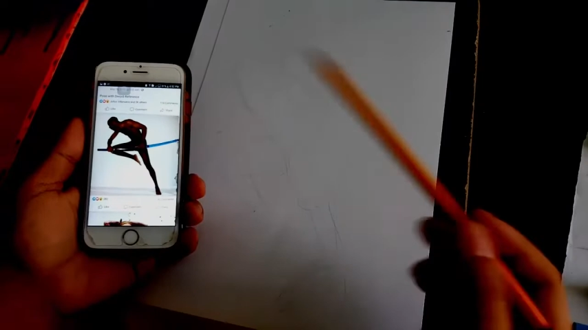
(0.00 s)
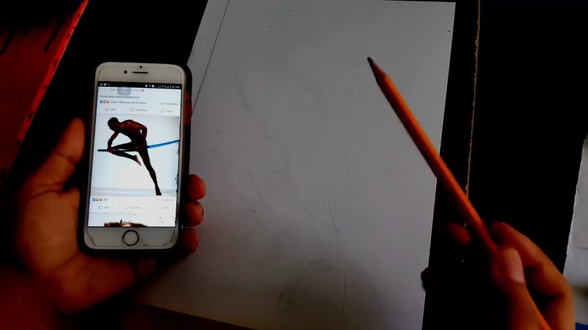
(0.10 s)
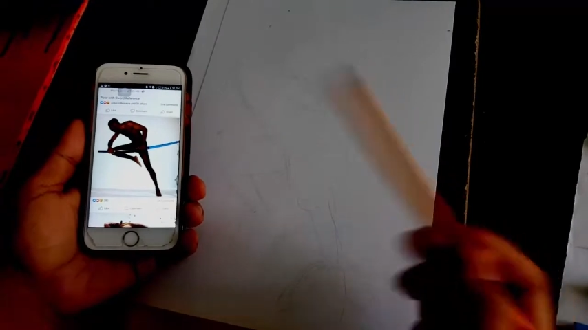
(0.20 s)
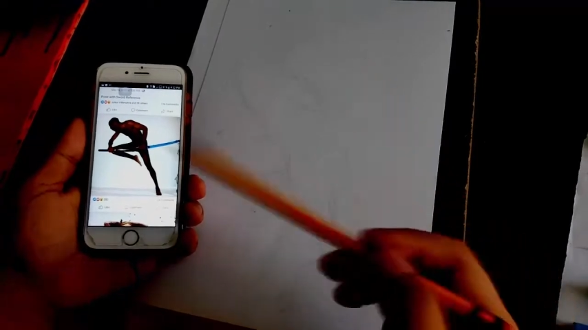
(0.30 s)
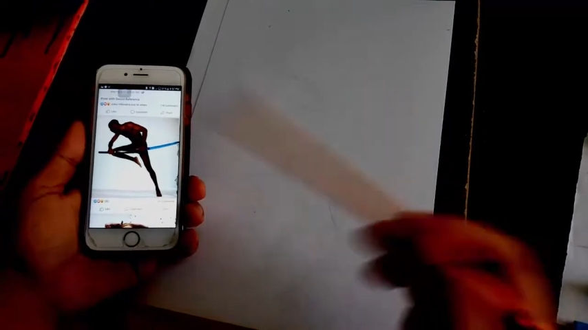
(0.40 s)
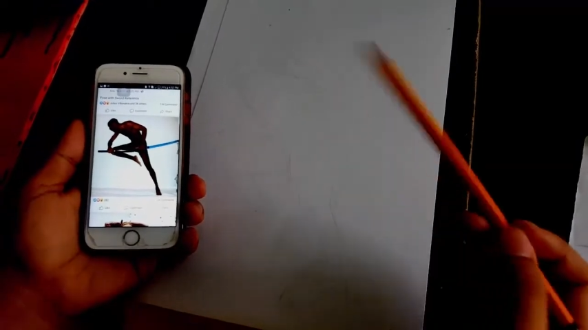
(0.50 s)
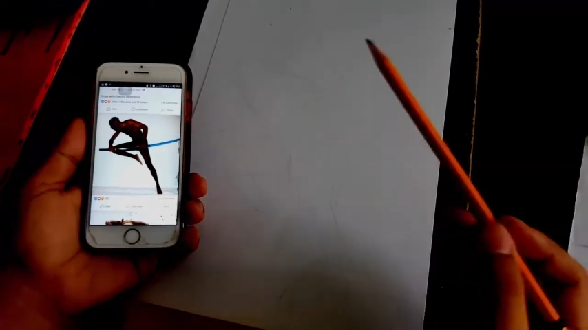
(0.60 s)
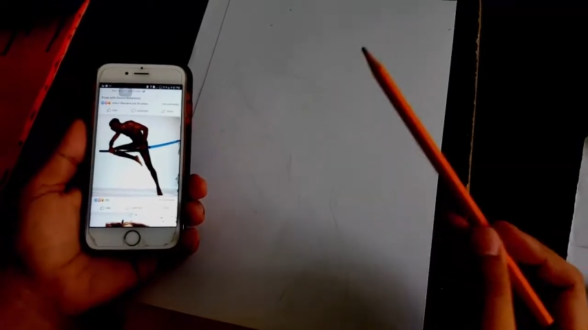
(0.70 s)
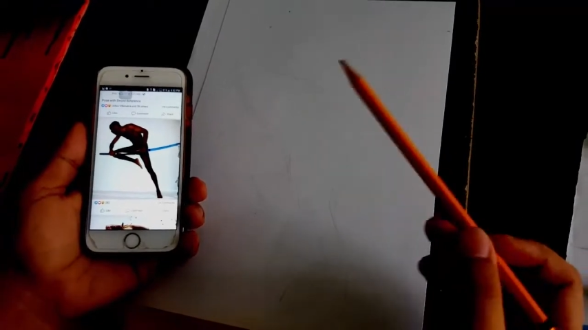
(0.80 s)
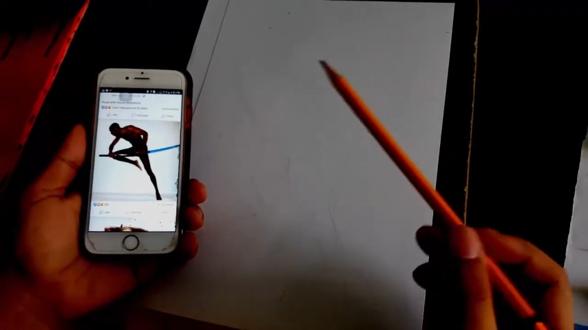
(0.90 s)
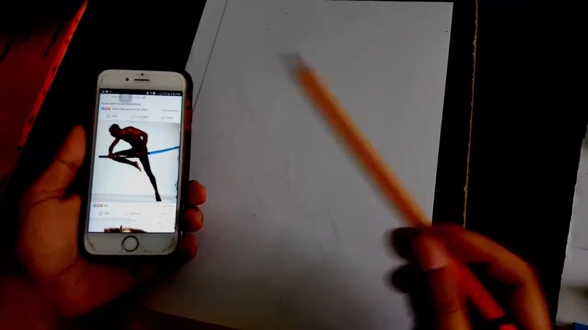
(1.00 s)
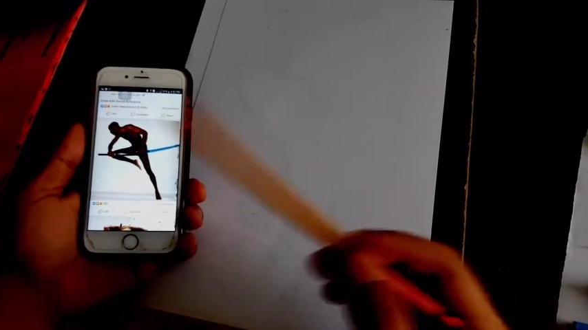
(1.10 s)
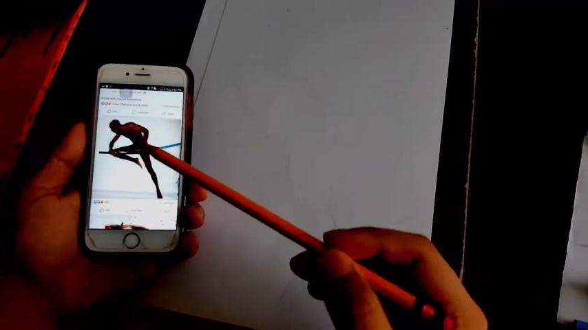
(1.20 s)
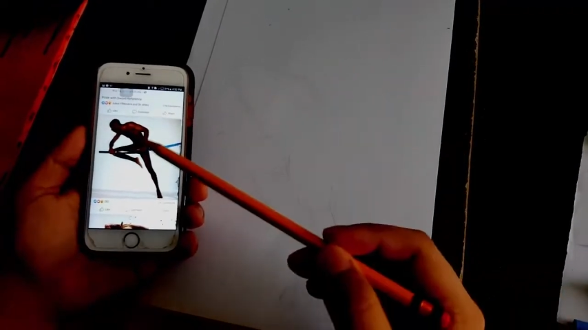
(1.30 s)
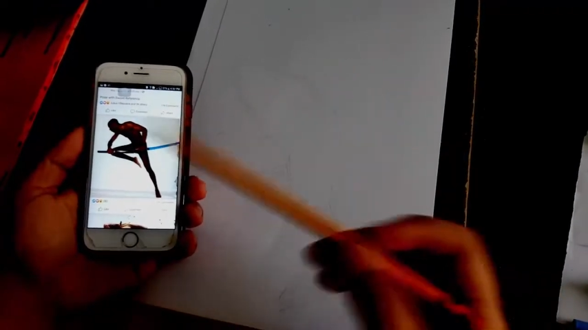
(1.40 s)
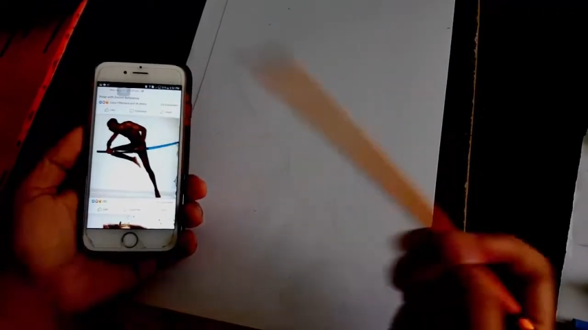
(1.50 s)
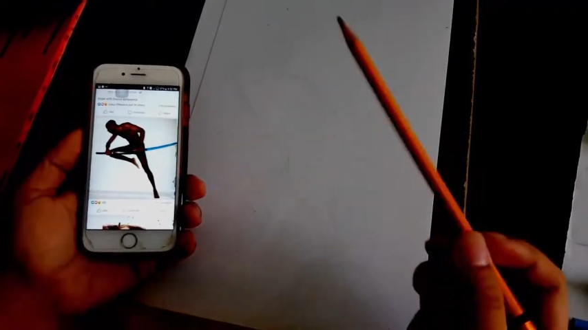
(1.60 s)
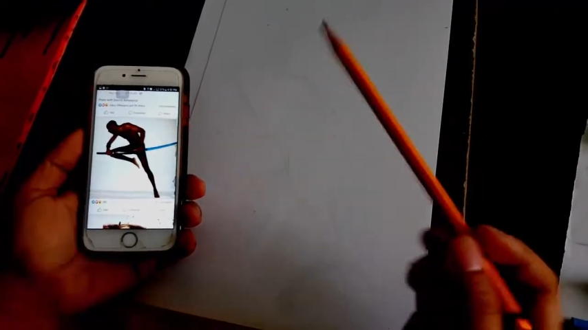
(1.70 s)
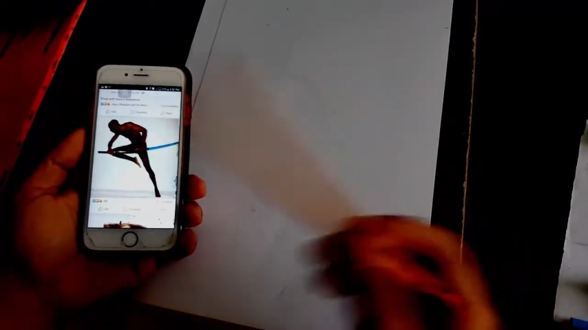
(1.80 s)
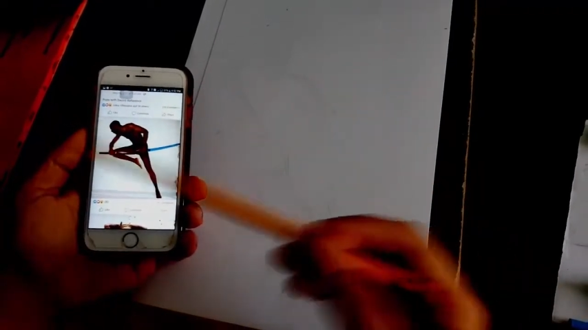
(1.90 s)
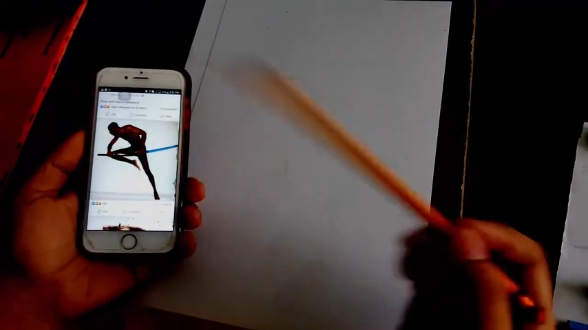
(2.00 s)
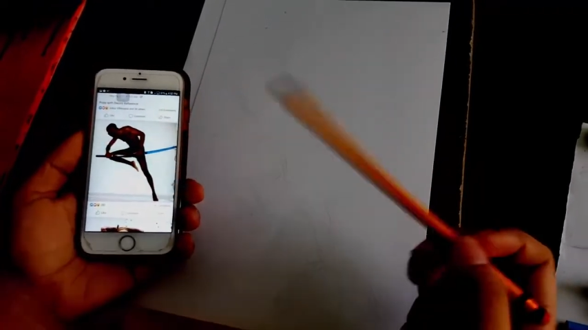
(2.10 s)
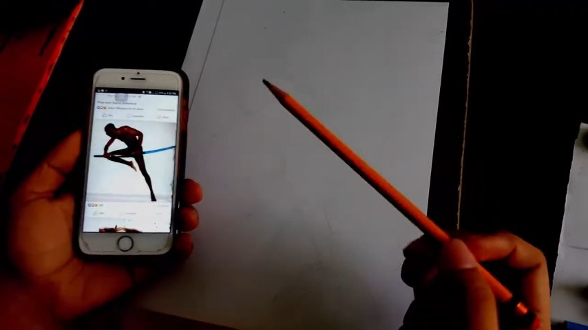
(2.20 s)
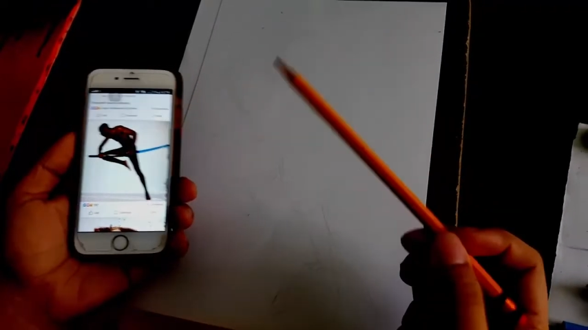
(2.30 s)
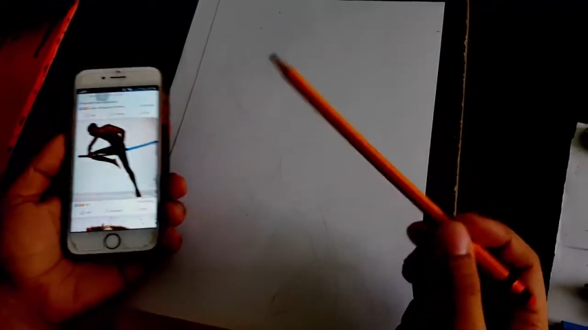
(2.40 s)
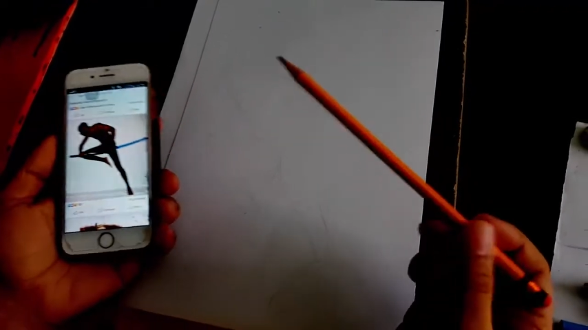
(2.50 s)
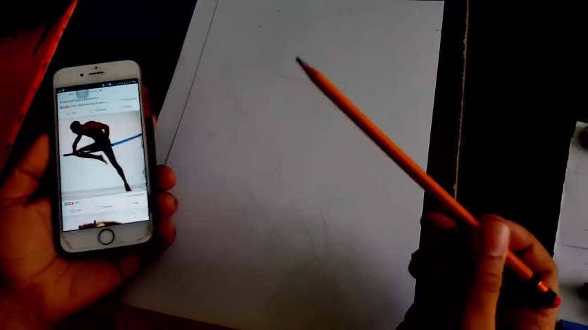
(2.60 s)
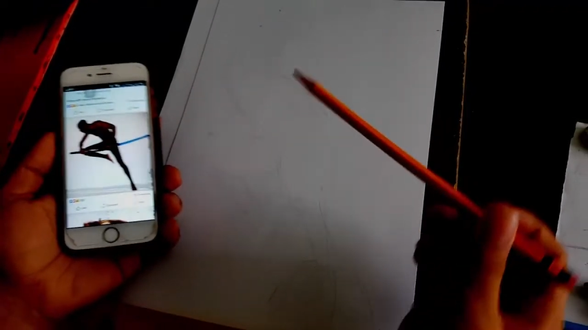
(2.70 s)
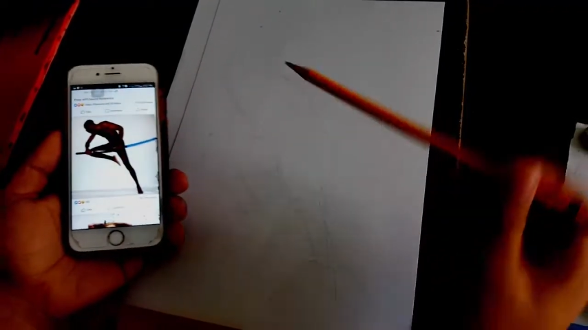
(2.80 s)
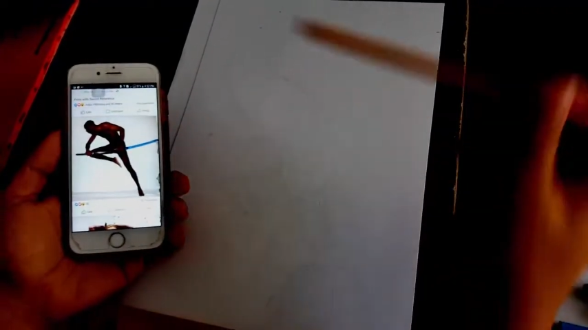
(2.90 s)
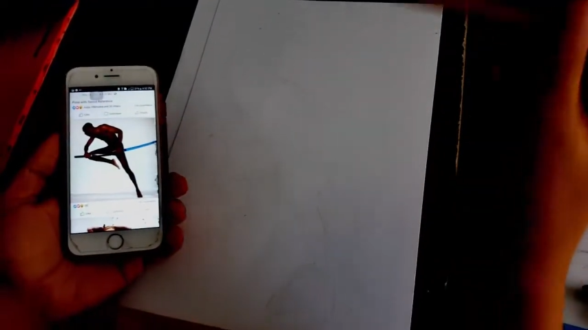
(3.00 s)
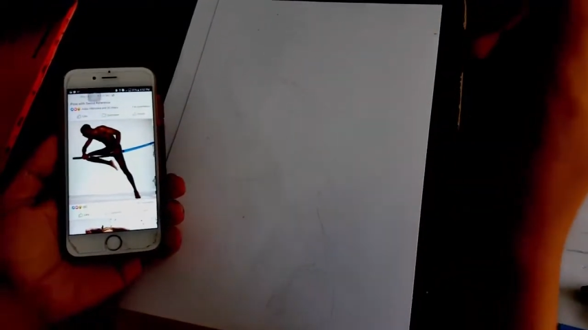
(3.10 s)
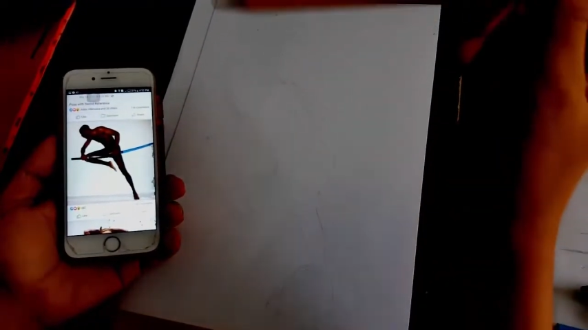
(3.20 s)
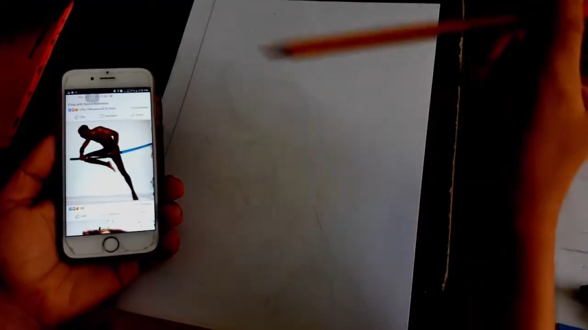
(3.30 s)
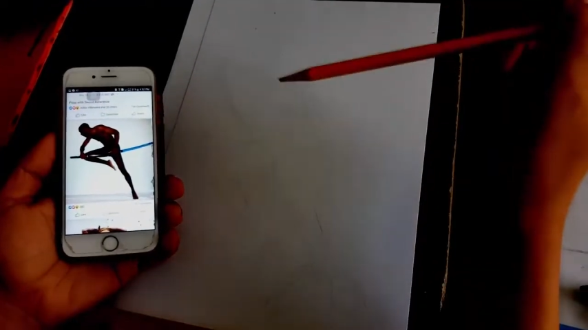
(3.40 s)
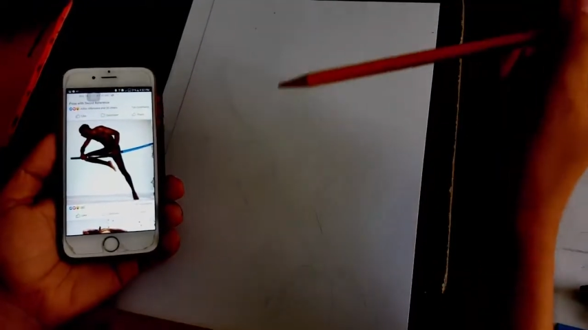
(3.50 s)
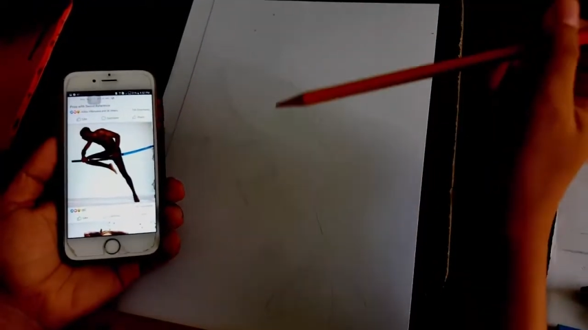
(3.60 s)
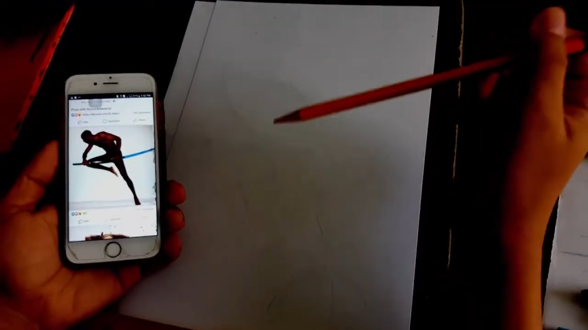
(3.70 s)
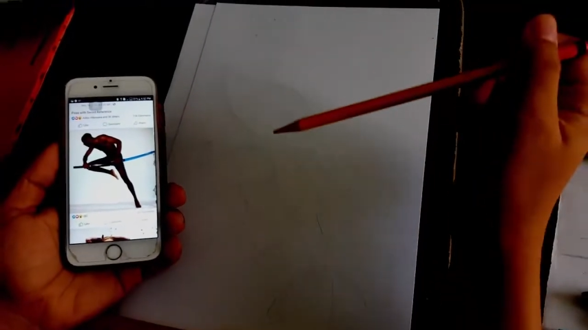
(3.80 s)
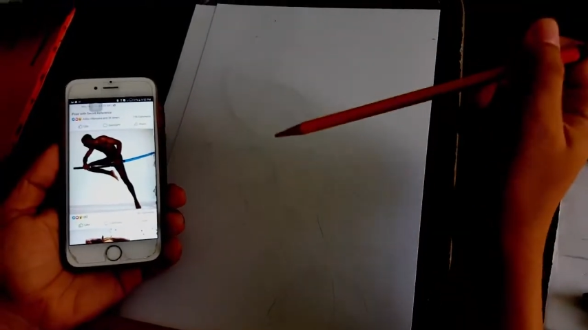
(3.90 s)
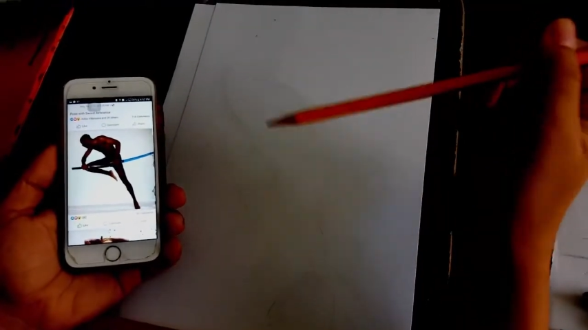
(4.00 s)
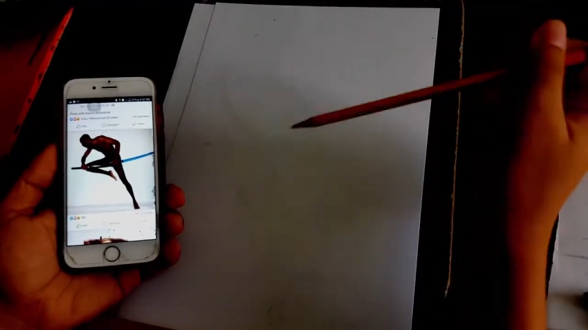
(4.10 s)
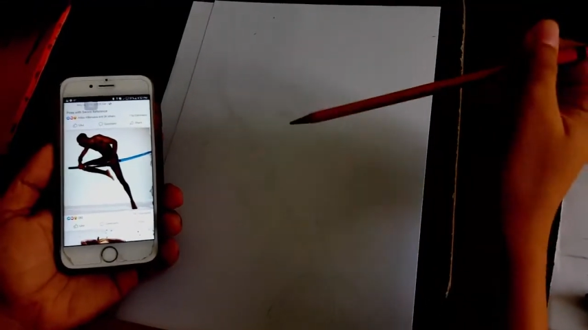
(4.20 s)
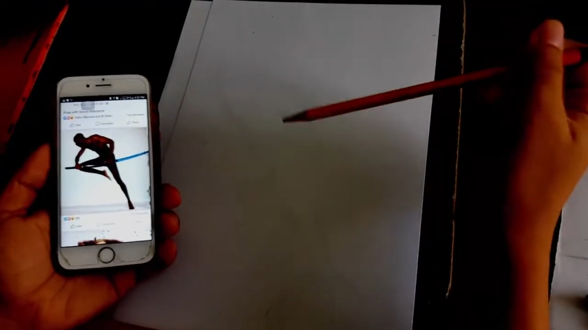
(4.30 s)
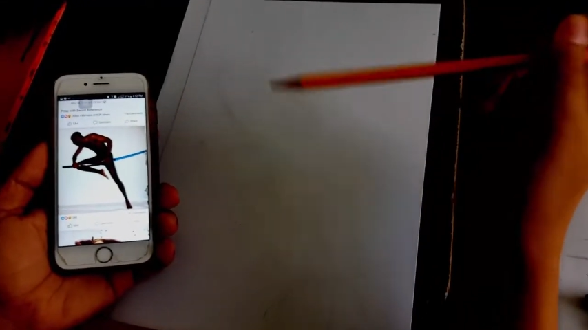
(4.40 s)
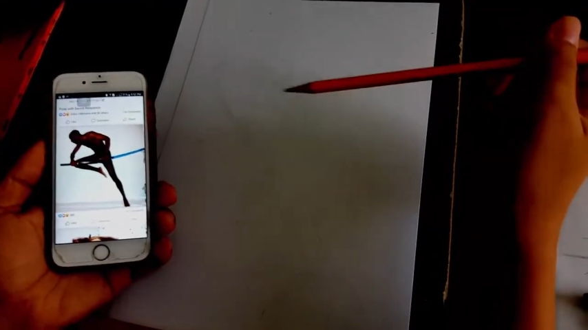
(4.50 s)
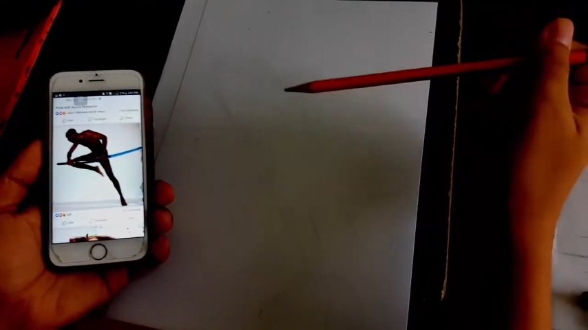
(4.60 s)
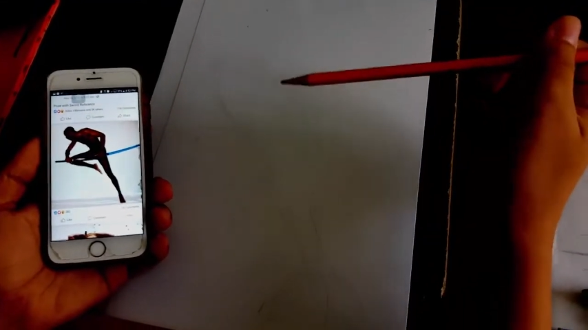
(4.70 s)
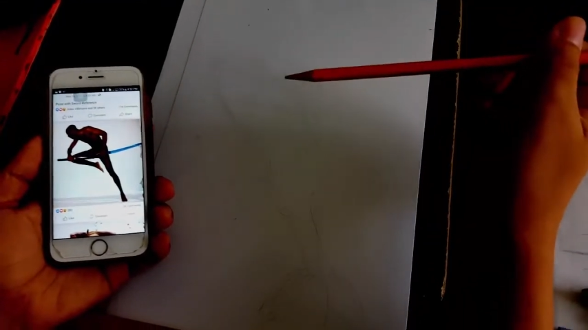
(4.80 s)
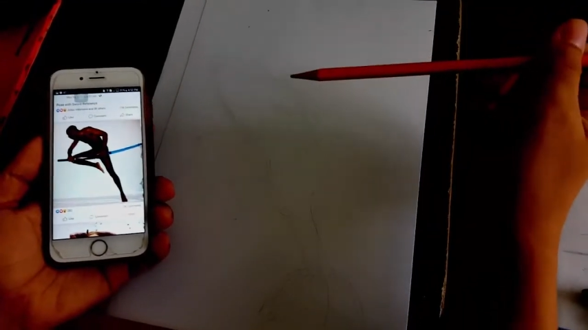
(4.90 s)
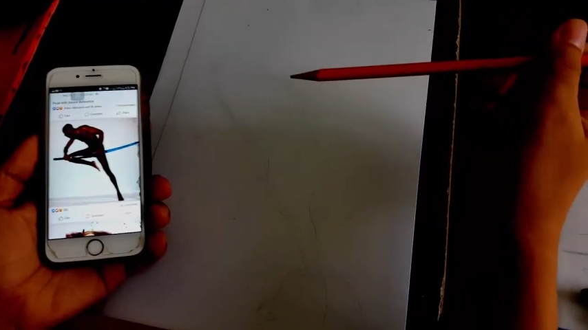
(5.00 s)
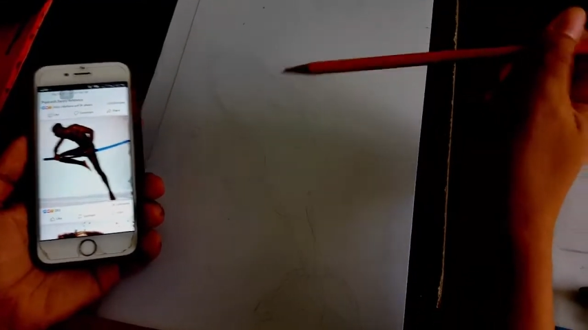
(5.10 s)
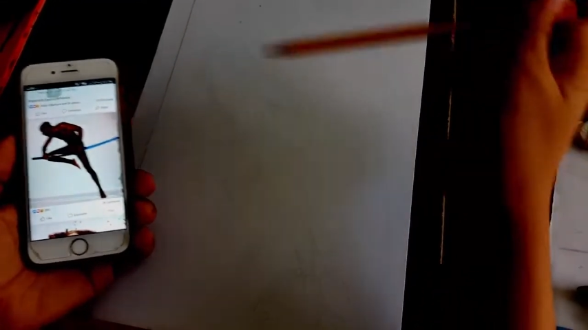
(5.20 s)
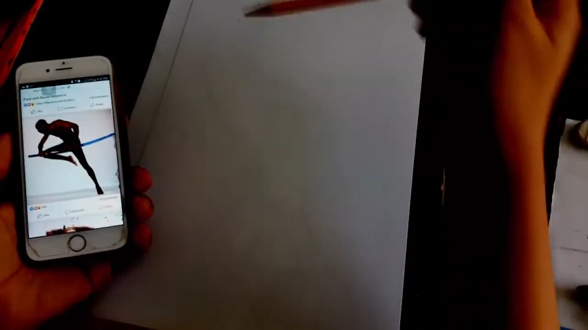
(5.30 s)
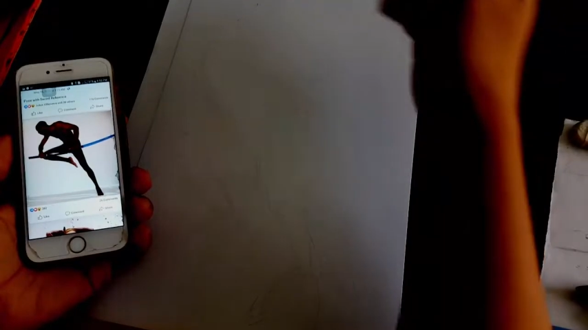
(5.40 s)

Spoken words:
(no speaker visible)